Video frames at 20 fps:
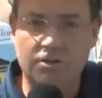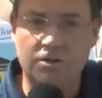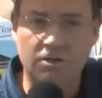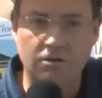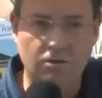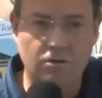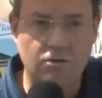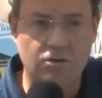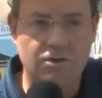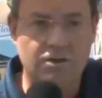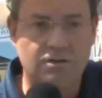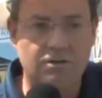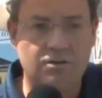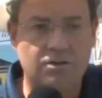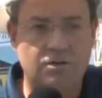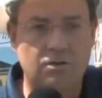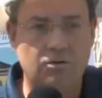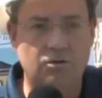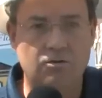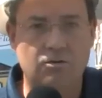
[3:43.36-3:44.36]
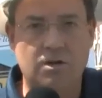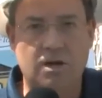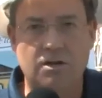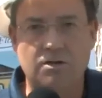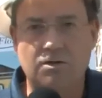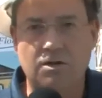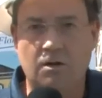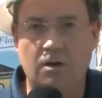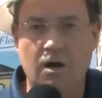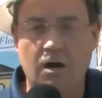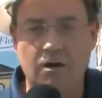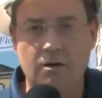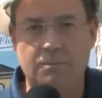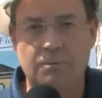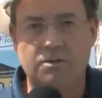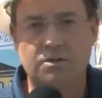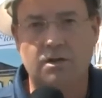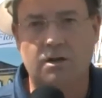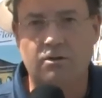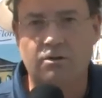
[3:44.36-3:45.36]
Solutions, who does 100%
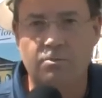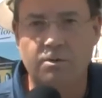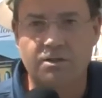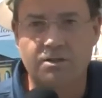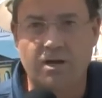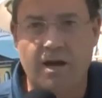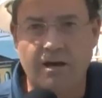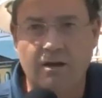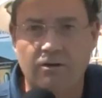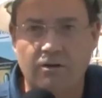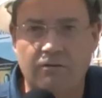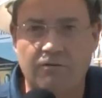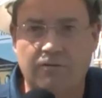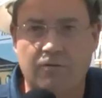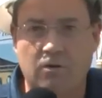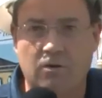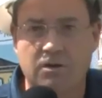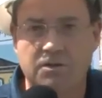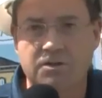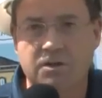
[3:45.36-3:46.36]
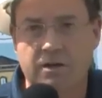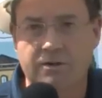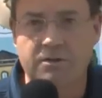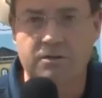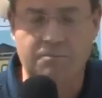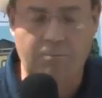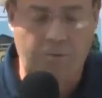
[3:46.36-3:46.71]
of the recycling for us on this